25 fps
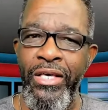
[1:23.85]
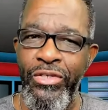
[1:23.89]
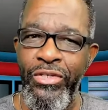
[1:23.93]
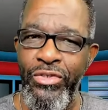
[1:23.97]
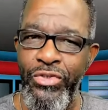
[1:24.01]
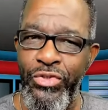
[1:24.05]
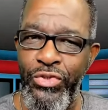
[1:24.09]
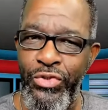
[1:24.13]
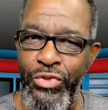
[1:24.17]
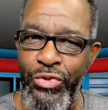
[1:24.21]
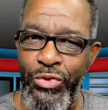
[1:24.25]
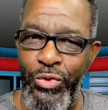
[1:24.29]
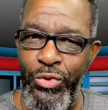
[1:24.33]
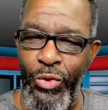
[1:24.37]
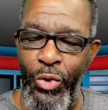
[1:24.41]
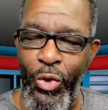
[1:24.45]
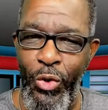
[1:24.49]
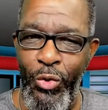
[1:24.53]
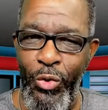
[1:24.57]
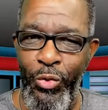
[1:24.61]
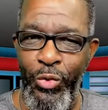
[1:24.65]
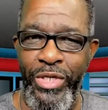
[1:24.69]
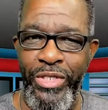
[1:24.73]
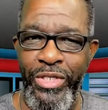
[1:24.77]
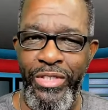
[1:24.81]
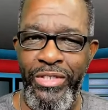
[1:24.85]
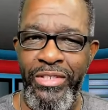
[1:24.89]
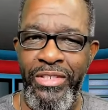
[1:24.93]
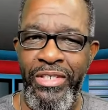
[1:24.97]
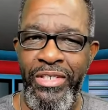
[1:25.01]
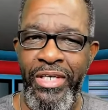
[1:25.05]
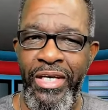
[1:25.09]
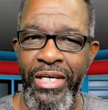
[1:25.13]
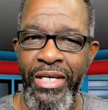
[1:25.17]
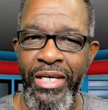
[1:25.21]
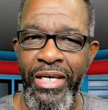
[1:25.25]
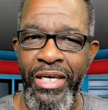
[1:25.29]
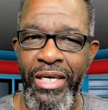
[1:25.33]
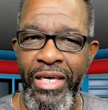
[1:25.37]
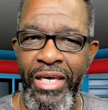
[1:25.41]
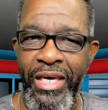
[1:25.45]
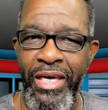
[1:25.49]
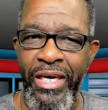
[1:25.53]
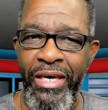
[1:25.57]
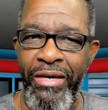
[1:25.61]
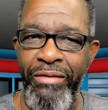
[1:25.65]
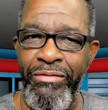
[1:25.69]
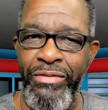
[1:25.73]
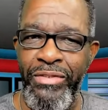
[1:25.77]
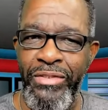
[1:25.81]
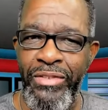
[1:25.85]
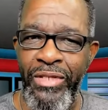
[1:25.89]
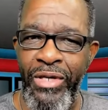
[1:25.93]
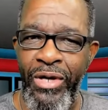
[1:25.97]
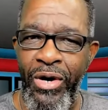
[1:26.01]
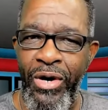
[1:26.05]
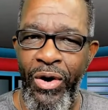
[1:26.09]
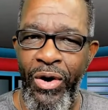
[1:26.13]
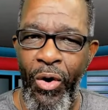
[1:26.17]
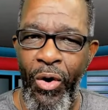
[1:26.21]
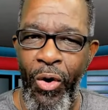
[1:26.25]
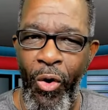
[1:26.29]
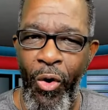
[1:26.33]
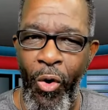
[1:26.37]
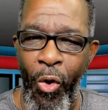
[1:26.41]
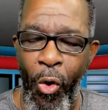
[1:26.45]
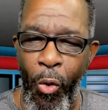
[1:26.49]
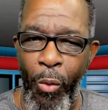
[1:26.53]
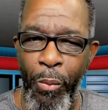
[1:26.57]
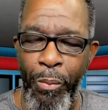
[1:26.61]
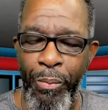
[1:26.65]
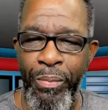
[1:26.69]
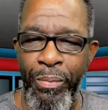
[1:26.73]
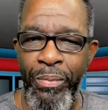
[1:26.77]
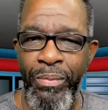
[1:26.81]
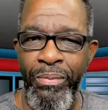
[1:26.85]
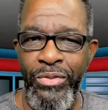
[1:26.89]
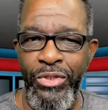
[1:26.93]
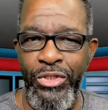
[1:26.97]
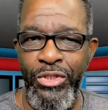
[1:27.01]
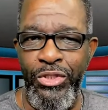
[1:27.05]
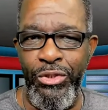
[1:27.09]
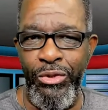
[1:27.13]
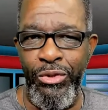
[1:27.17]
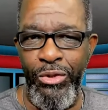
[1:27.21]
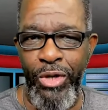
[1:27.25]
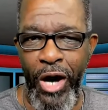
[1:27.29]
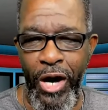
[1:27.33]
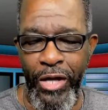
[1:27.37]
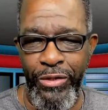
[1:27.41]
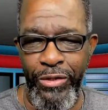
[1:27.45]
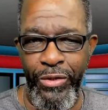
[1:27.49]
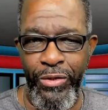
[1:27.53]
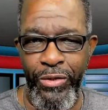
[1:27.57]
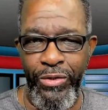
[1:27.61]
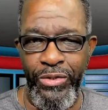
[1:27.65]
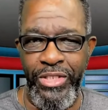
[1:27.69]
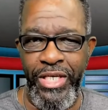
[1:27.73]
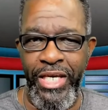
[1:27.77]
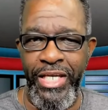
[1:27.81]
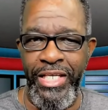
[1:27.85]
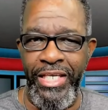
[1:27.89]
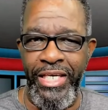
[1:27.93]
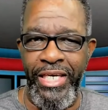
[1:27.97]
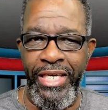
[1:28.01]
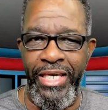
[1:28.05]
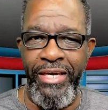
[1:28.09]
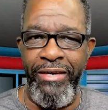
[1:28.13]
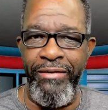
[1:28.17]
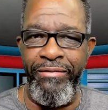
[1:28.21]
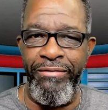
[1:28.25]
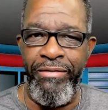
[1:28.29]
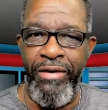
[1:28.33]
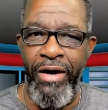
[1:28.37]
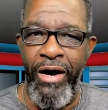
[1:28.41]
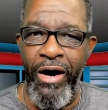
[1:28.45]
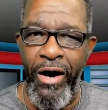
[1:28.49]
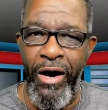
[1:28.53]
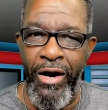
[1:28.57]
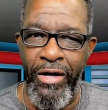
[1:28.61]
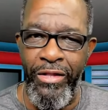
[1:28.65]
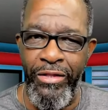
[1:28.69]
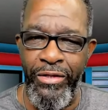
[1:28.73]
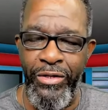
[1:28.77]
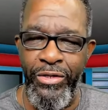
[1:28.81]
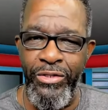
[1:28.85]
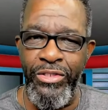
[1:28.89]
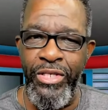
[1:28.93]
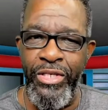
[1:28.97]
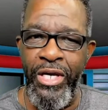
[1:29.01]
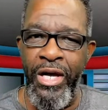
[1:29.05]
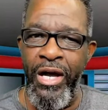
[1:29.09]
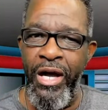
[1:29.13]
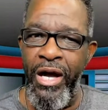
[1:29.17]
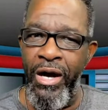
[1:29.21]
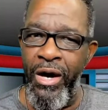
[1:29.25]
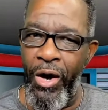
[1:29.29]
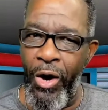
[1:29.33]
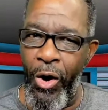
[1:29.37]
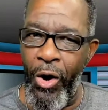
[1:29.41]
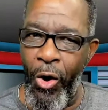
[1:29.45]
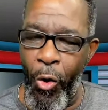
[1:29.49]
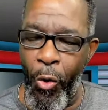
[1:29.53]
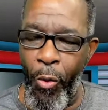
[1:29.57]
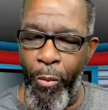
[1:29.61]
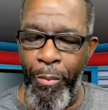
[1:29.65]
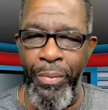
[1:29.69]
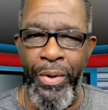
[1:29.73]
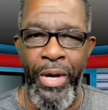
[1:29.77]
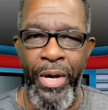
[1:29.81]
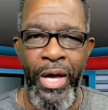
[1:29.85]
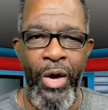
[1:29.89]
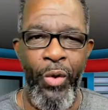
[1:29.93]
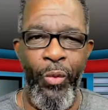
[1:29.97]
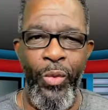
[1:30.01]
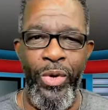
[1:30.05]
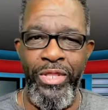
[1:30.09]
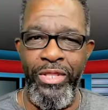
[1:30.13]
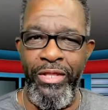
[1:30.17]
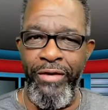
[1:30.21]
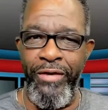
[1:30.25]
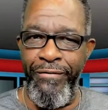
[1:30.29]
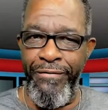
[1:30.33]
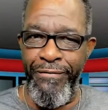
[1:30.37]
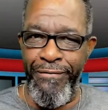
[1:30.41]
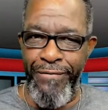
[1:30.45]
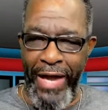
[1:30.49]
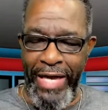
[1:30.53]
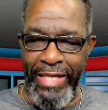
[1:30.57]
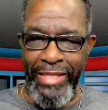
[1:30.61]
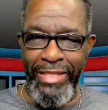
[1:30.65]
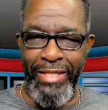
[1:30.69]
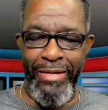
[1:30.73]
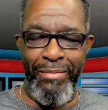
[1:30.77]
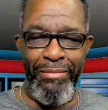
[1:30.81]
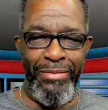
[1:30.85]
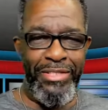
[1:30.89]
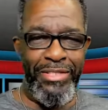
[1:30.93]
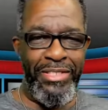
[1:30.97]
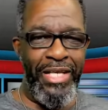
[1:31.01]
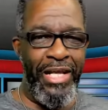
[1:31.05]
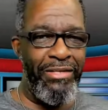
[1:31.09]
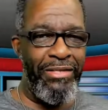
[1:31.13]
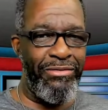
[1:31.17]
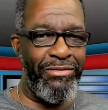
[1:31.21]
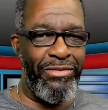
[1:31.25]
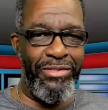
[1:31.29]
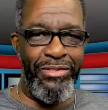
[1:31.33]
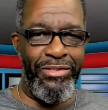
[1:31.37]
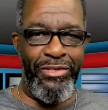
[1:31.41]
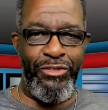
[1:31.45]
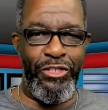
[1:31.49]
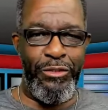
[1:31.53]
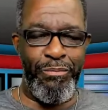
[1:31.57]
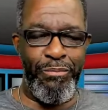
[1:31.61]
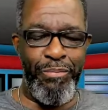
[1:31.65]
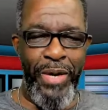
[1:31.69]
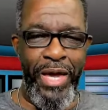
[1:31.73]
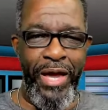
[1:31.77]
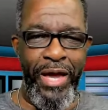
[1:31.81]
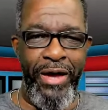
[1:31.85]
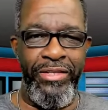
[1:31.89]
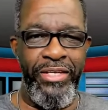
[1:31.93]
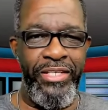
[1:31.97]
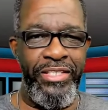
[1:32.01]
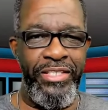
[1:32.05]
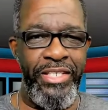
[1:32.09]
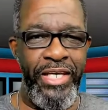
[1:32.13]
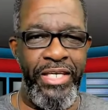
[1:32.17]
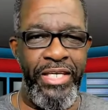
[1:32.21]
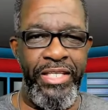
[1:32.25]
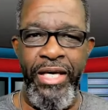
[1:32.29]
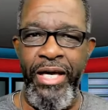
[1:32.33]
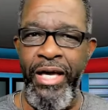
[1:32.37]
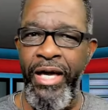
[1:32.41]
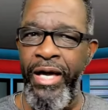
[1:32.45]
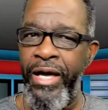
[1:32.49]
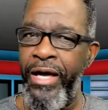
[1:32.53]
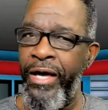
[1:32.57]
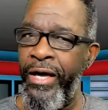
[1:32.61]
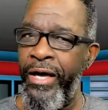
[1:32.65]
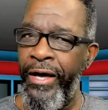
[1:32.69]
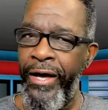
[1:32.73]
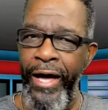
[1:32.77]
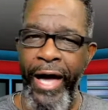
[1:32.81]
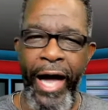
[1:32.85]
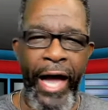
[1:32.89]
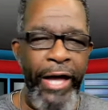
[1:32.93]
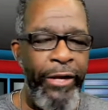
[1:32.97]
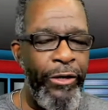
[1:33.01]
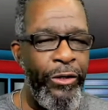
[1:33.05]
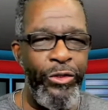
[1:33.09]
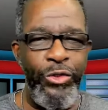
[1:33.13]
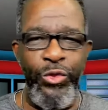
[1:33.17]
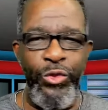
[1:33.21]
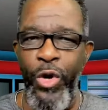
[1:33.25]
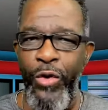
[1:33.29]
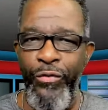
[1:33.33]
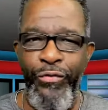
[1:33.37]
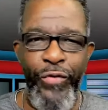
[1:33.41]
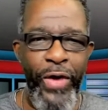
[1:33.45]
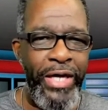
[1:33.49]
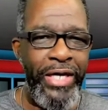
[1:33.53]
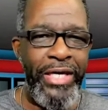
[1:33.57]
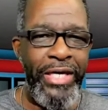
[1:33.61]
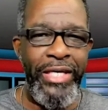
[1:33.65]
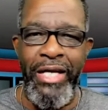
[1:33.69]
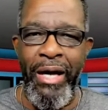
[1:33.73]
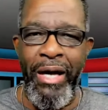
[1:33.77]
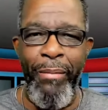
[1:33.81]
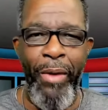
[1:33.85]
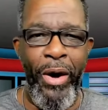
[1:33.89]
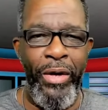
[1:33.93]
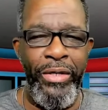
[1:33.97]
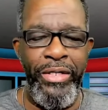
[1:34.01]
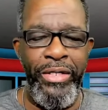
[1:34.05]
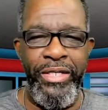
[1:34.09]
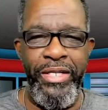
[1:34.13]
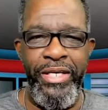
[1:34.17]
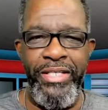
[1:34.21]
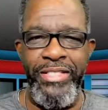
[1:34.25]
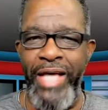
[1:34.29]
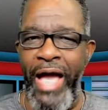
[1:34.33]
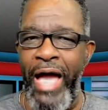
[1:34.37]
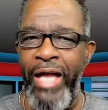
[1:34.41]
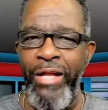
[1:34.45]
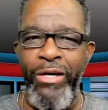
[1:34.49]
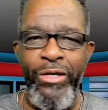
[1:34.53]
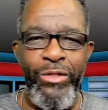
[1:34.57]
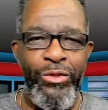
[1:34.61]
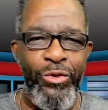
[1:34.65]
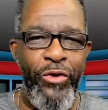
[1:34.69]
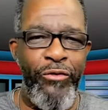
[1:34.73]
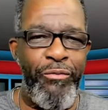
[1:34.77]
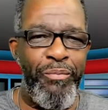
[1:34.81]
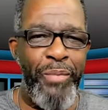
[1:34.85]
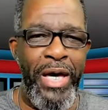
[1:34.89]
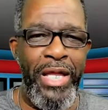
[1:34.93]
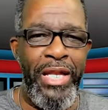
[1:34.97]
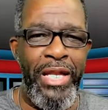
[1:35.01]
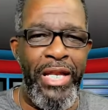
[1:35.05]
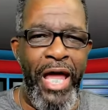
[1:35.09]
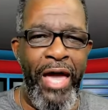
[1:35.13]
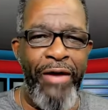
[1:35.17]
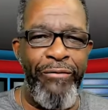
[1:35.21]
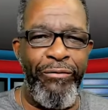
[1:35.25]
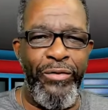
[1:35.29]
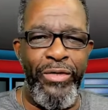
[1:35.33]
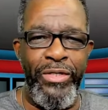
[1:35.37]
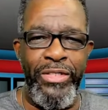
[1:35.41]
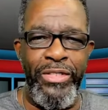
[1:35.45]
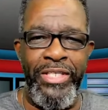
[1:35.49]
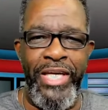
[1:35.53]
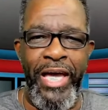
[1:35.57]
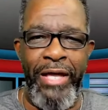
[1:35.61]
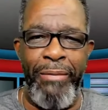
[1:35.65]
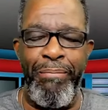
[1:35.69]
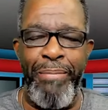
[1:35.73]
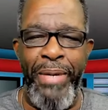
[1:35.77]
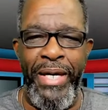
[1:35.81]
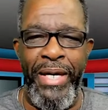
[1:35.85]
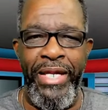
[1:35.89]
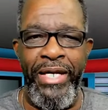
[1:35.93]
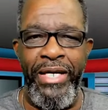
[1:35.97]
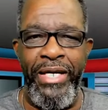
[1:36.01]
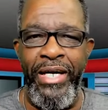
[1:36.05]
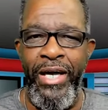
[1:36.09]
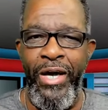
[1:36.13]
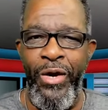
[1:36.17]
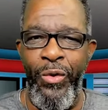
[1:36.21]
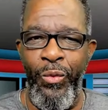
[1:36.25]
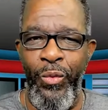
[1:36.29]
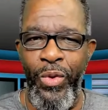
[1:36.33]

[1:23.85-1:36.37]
Stories gives hope to others. It gave others hope when they find themselves in despair and they said, I don't know if I could come out of this. I don't know if my life could get better.